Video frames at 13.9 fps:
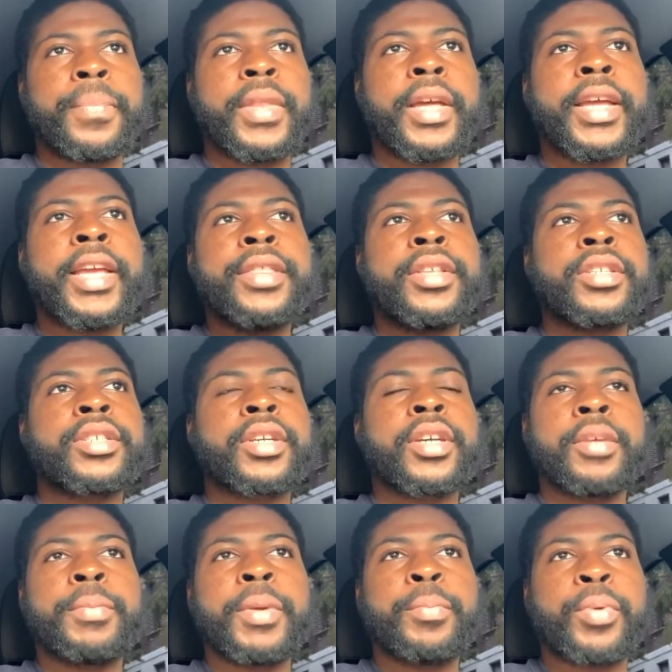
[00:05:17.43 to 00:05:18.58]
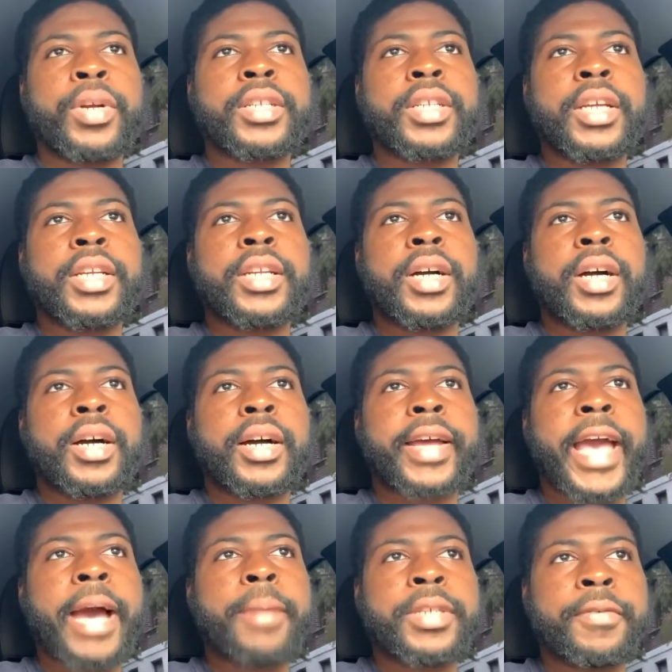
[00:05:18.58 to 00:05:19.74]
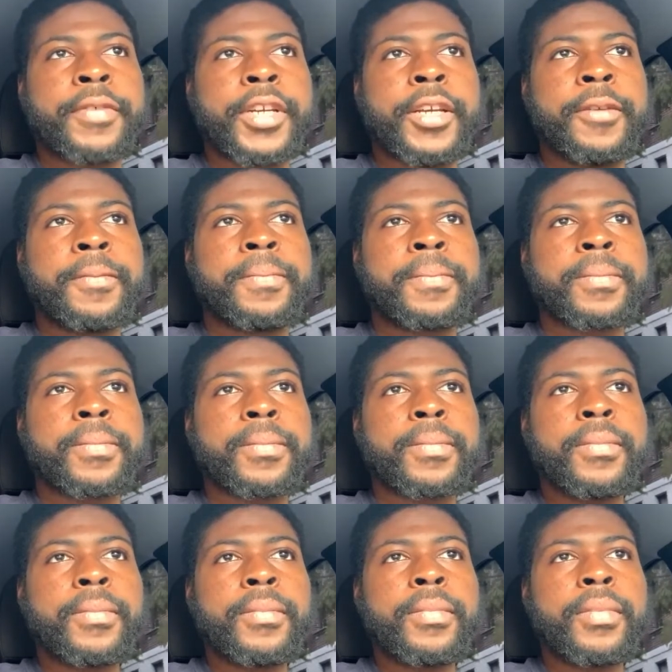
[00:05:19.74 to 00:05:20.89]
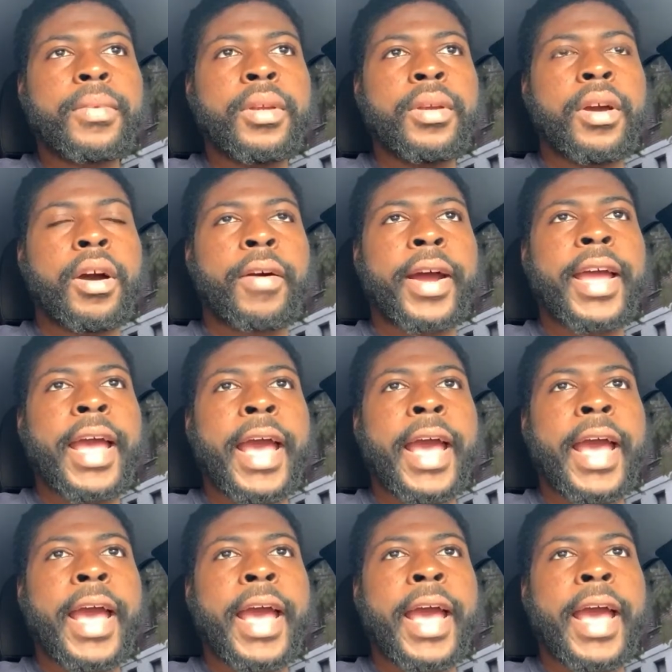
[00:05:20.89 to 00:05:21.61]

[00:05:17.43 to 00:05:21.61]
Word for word: The heathens are going to be put in, in uh, captivity. All right.